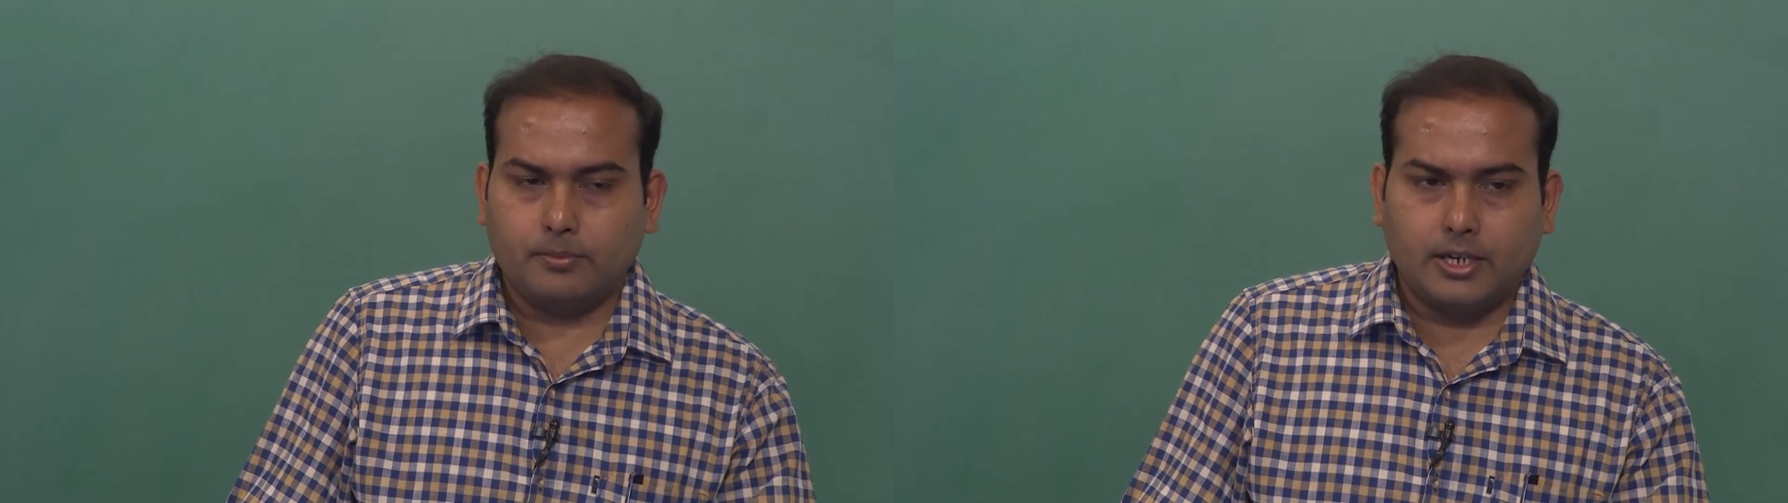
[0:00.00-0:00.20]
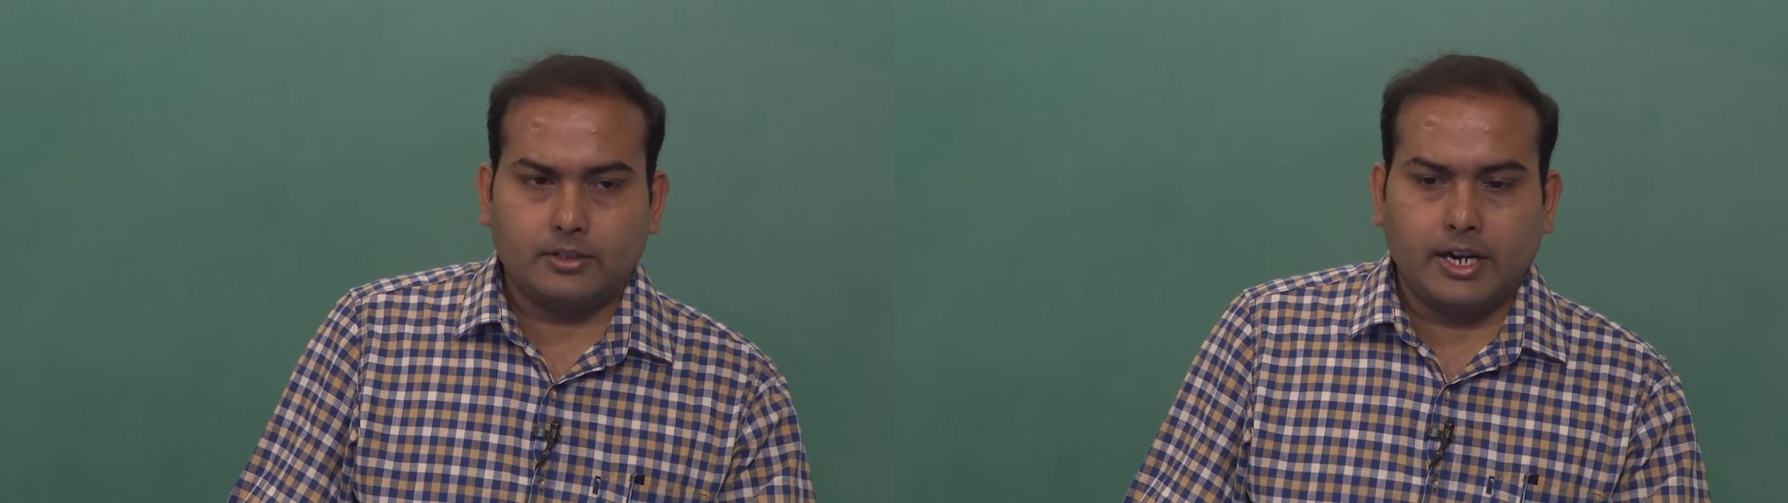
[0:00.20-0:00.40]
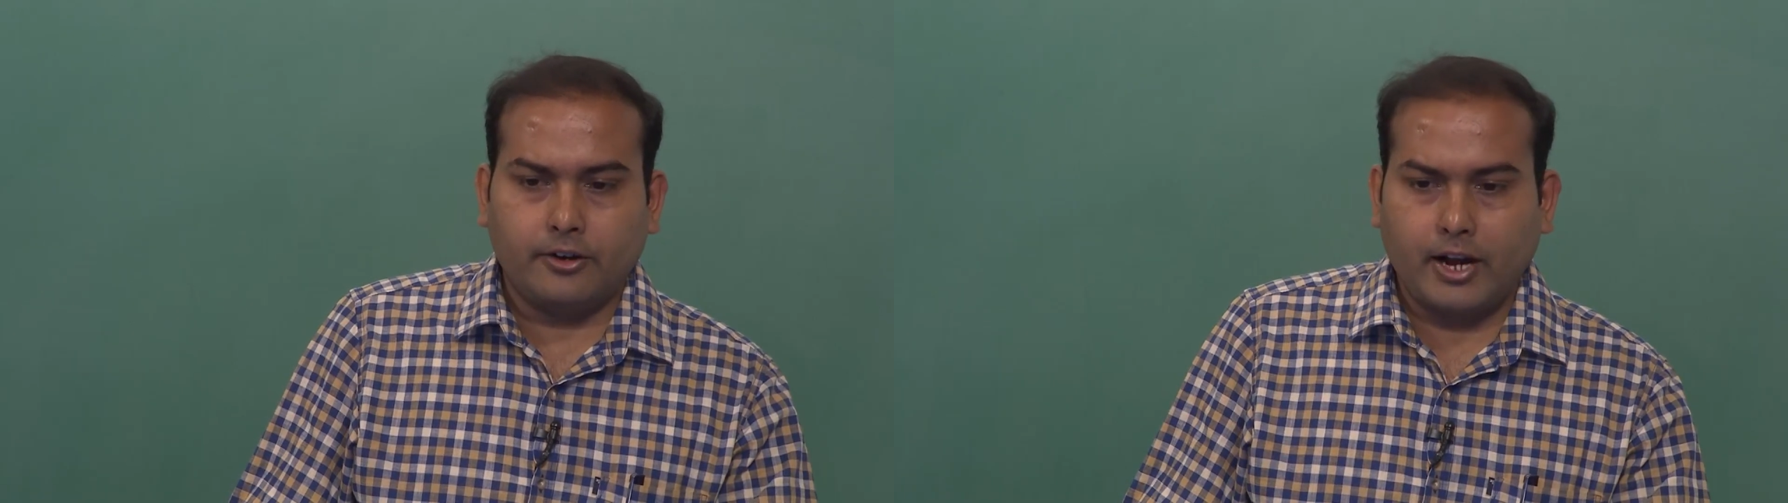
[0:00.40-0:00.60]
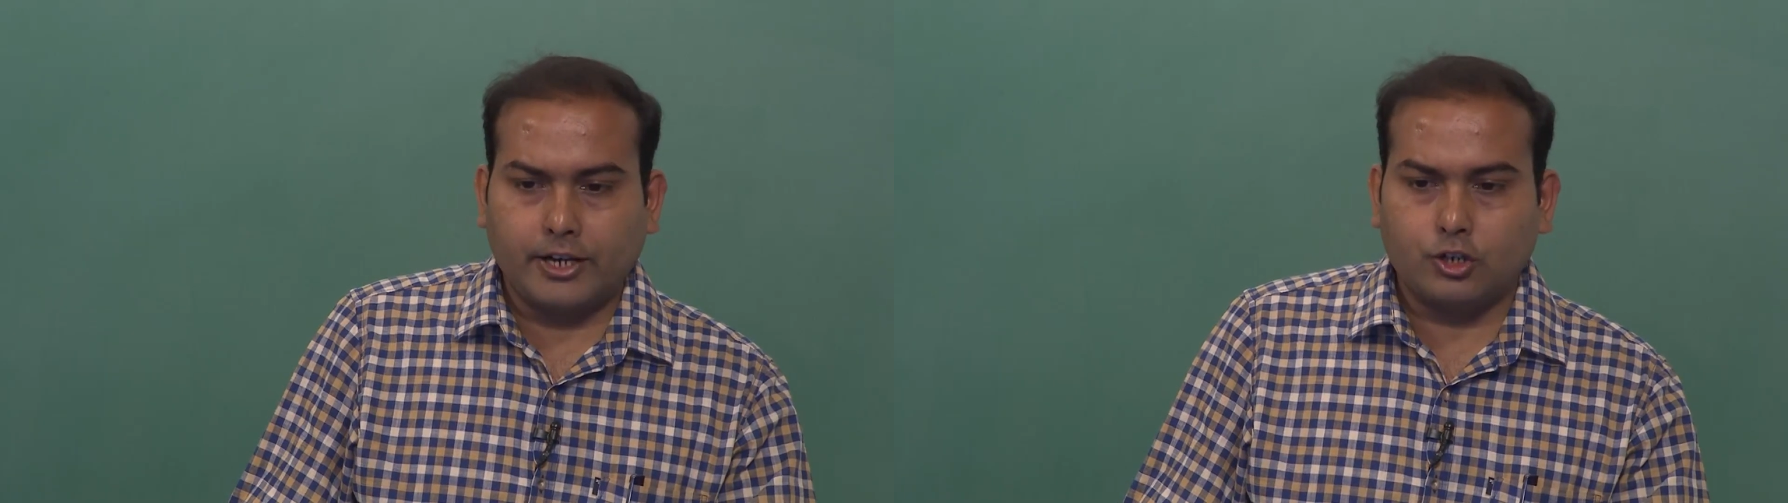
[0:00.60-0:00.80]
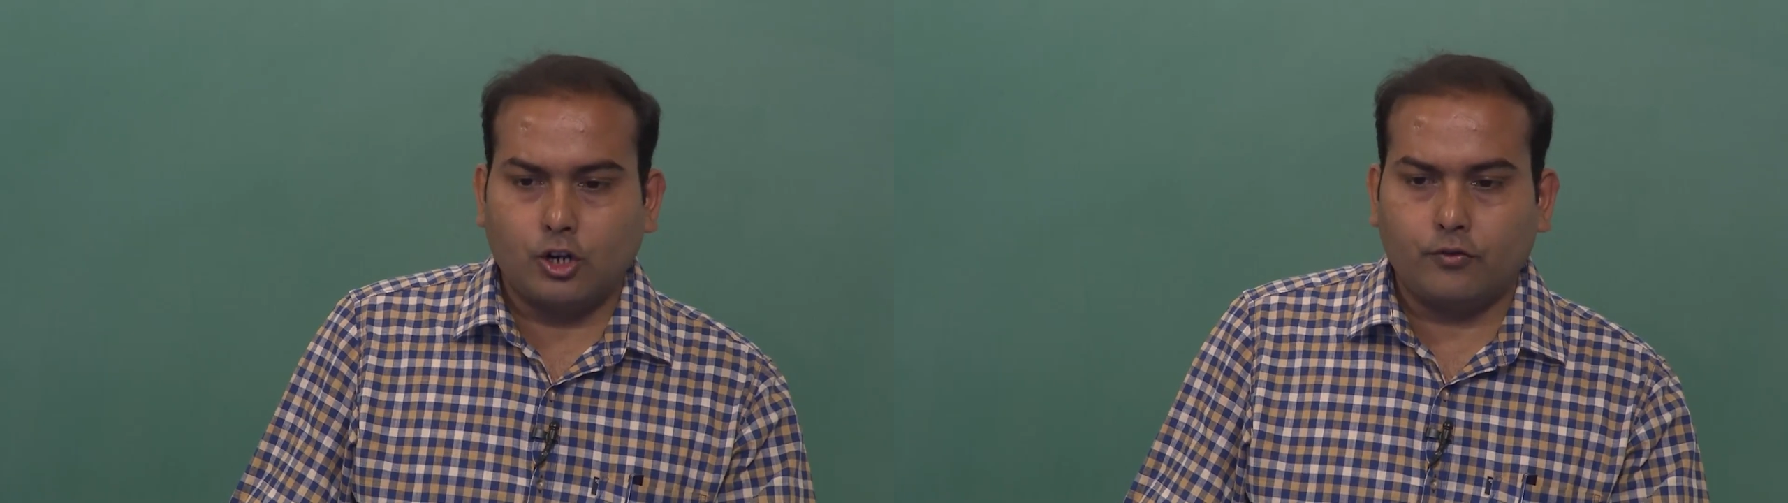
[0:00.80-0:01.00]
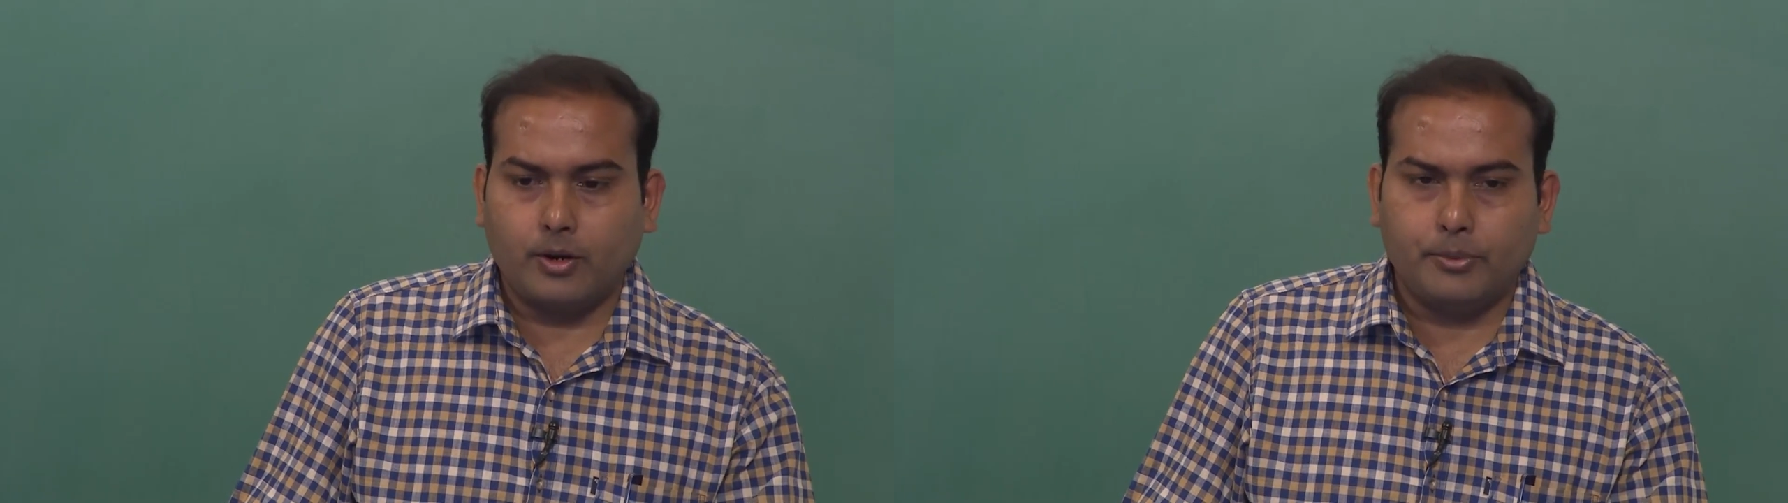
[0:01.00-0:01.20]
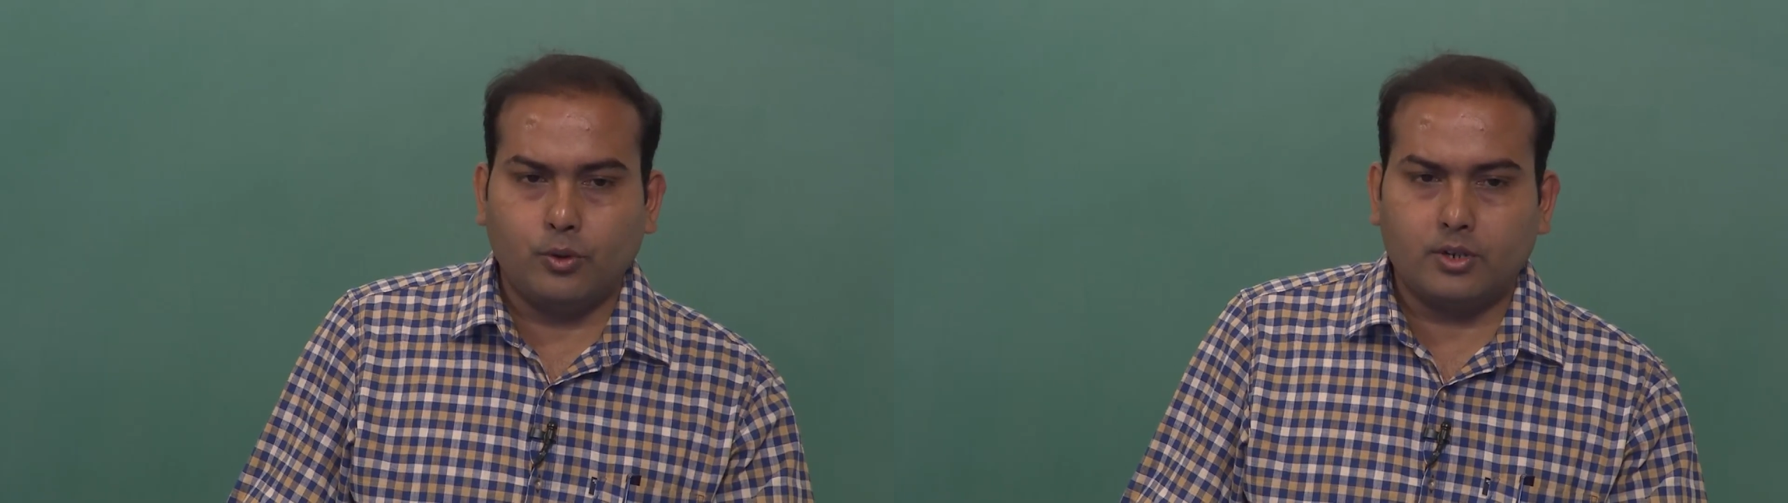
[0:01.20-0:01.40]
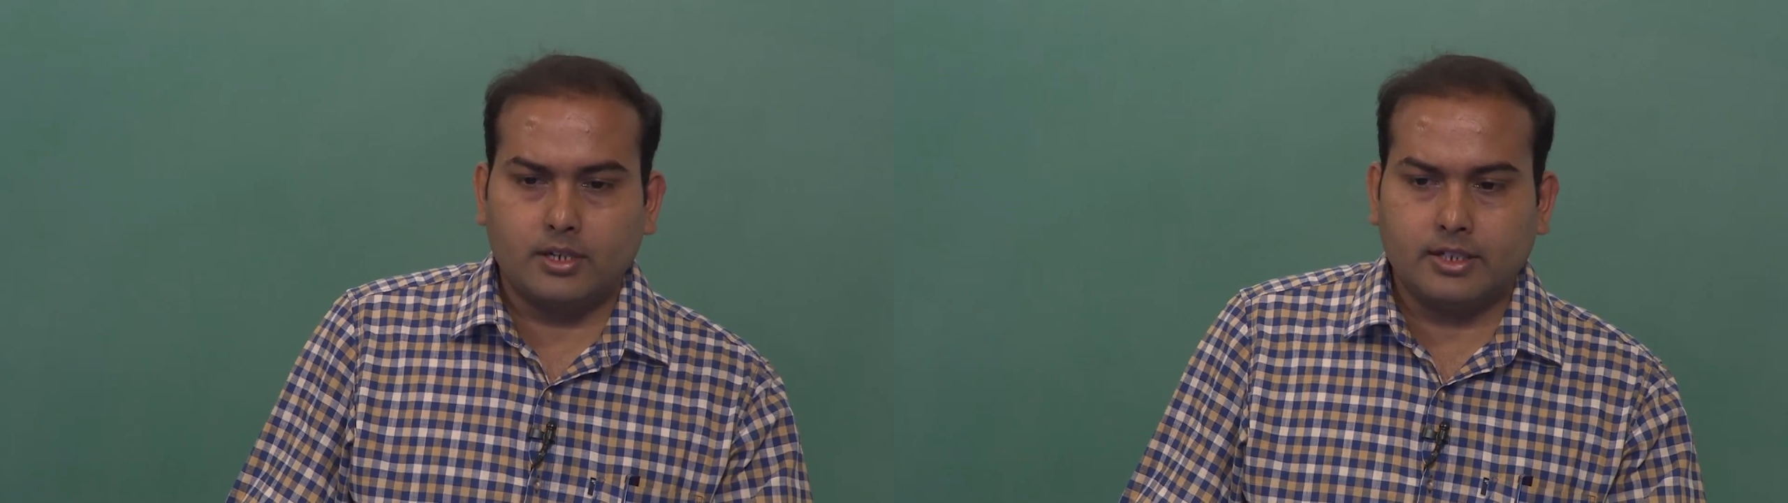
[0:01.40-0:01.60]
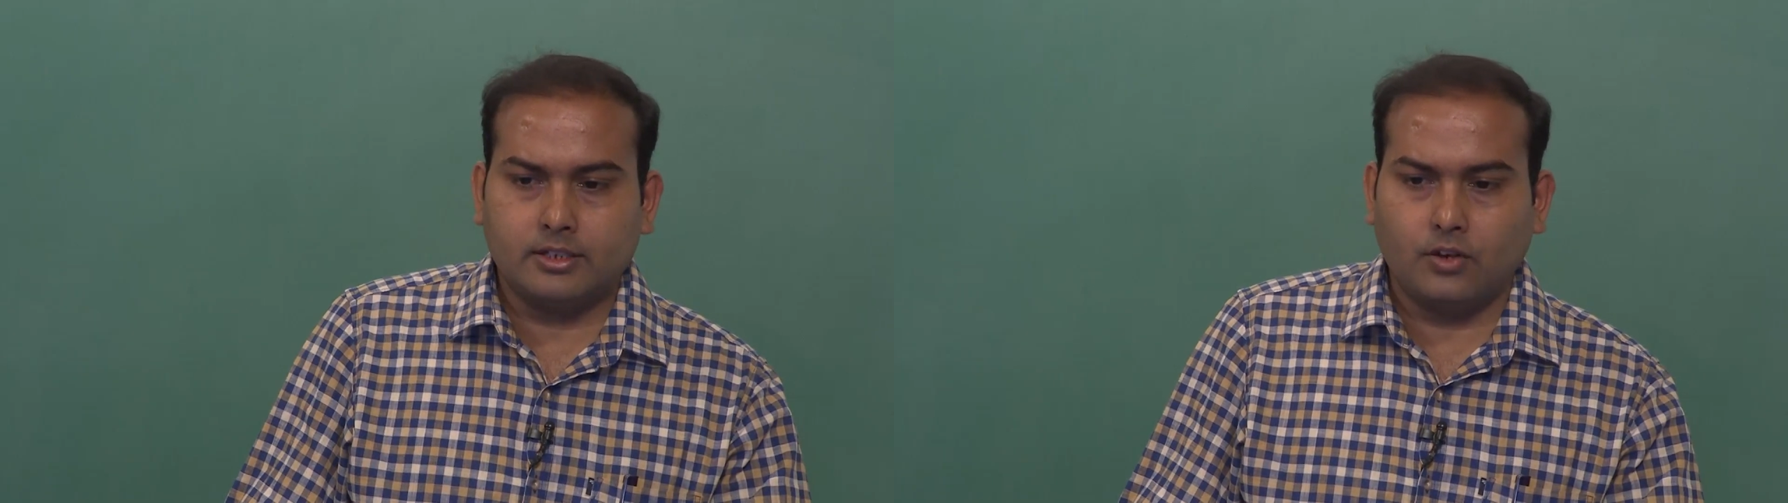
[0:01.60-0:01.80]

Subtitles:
per the interaction of computers in